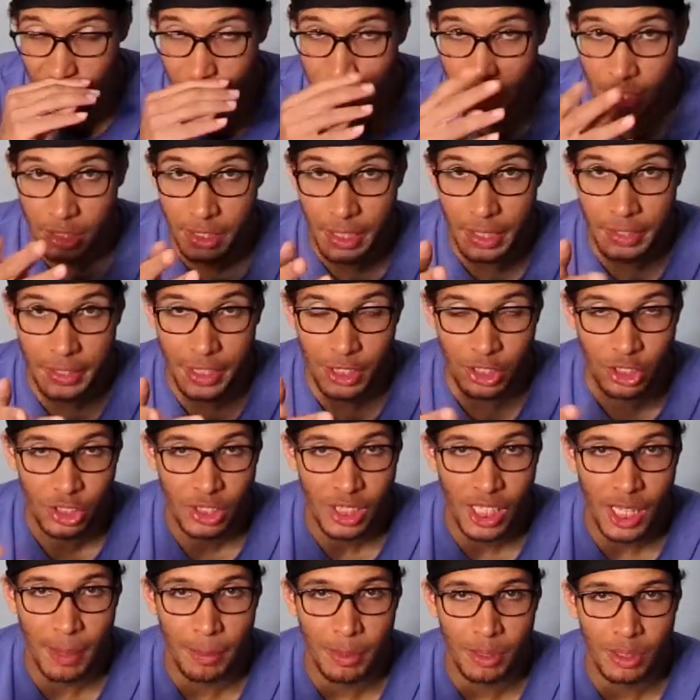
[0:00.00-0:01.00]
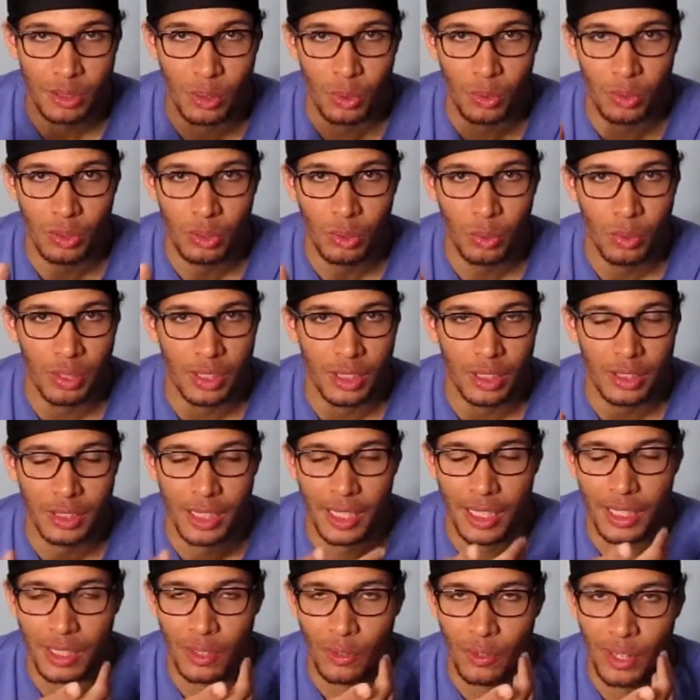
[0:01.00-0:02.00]
said that she can't be doing a
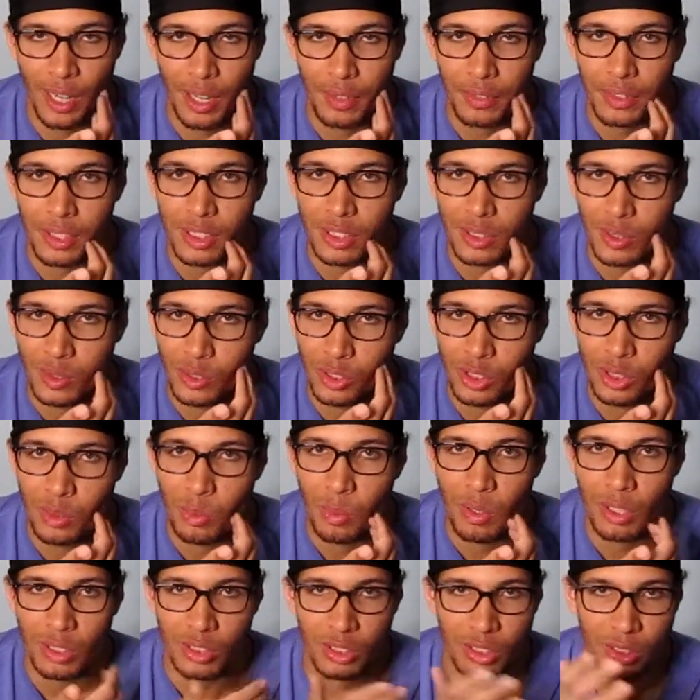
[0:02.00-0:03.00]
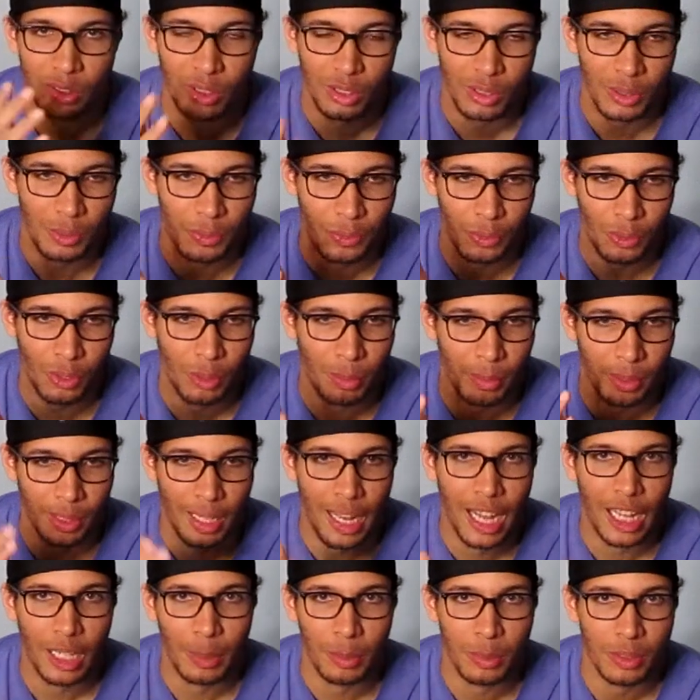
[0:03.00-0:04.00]
dating around thing. So she wants, she's looking for a
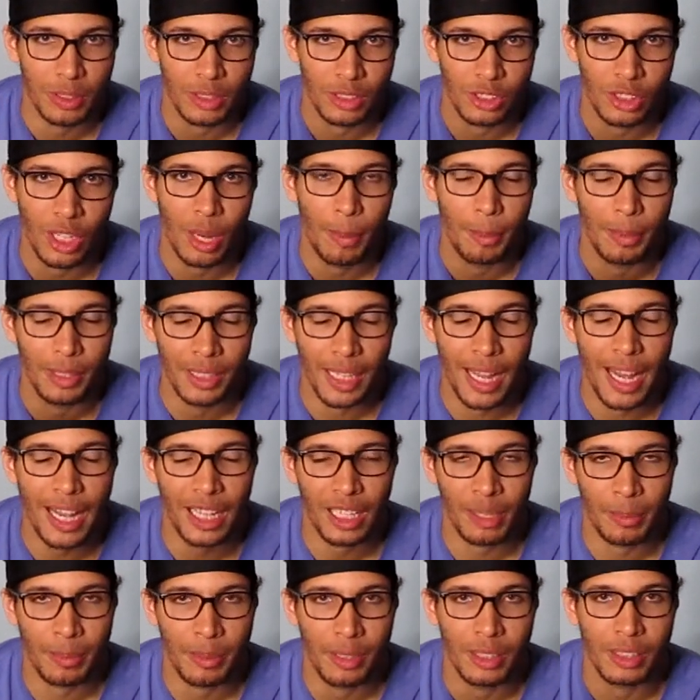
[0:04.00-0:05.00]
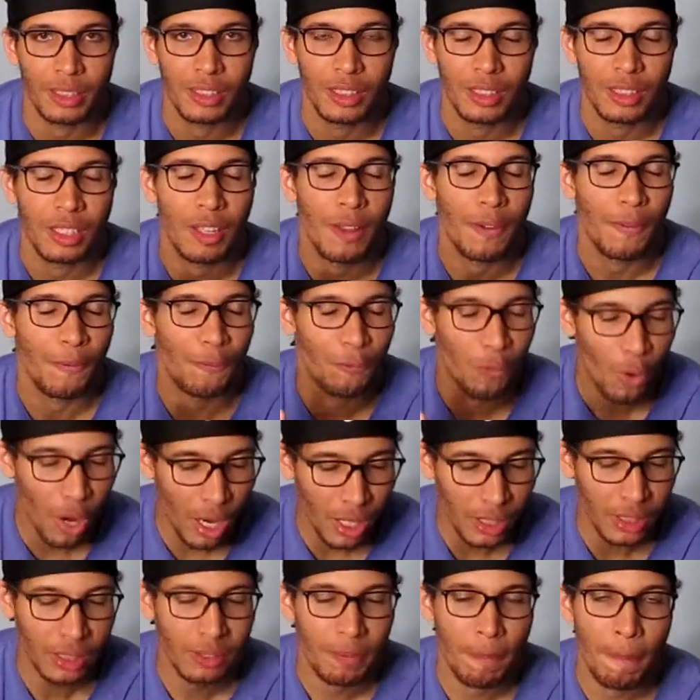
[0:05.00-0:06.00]
monogamous.
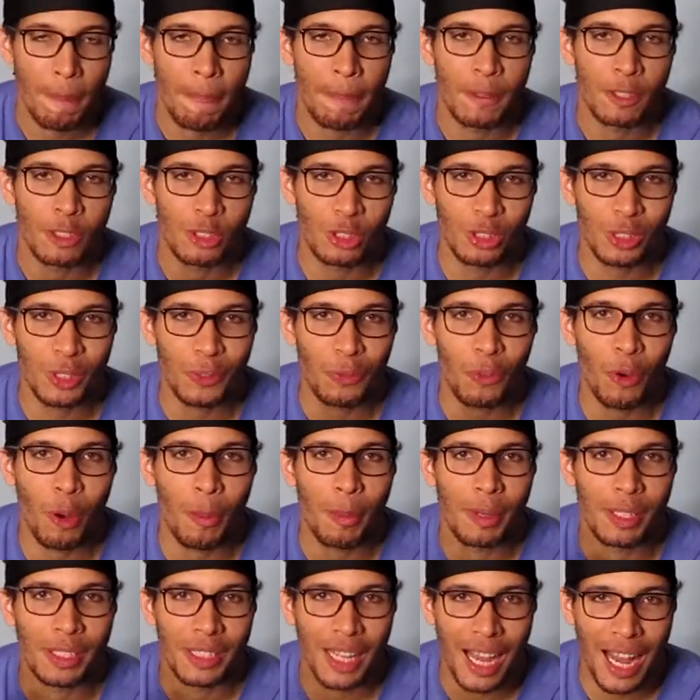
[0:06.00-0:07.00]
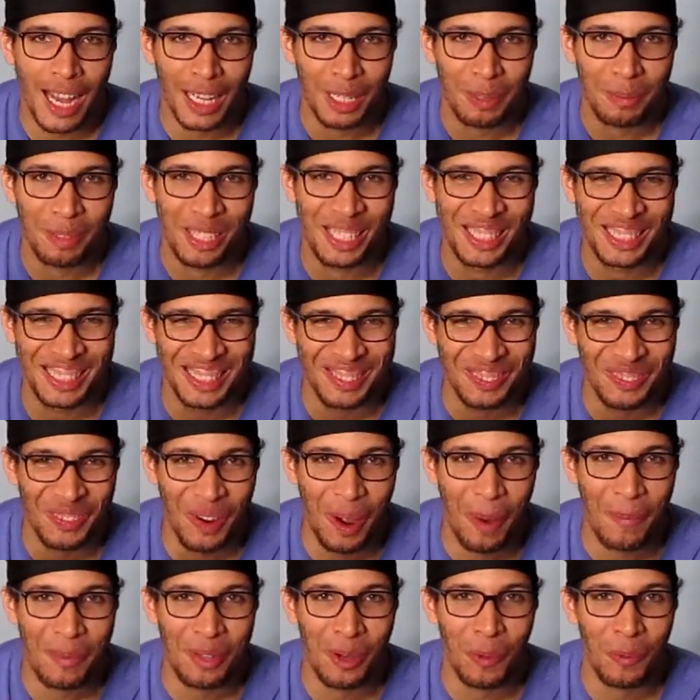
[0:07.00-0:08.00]
Fuck! She's looking for a monogamy.
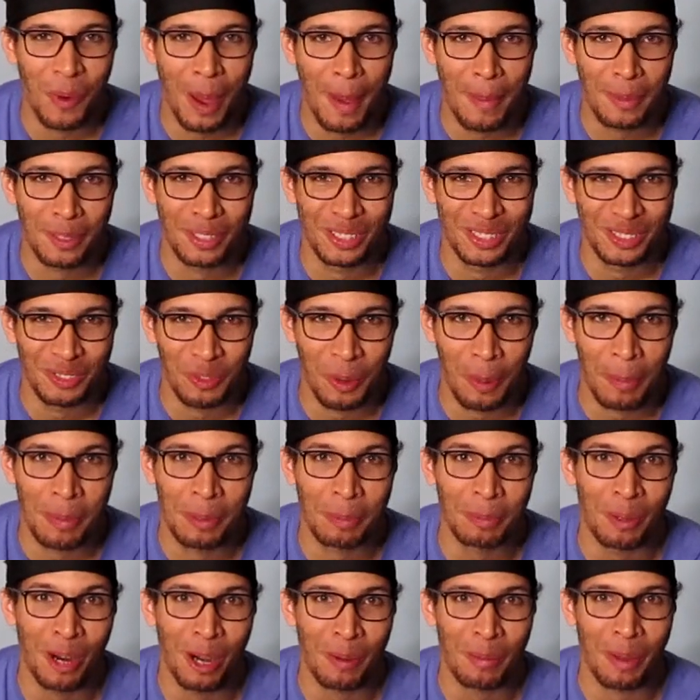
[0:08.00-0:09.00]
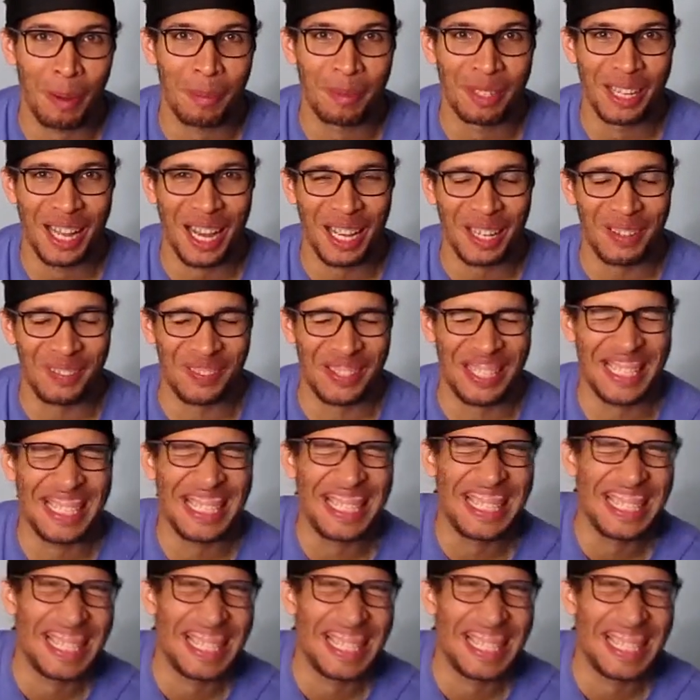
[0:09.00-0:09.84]
Robbie Webby, you want to be a part of my monogamy?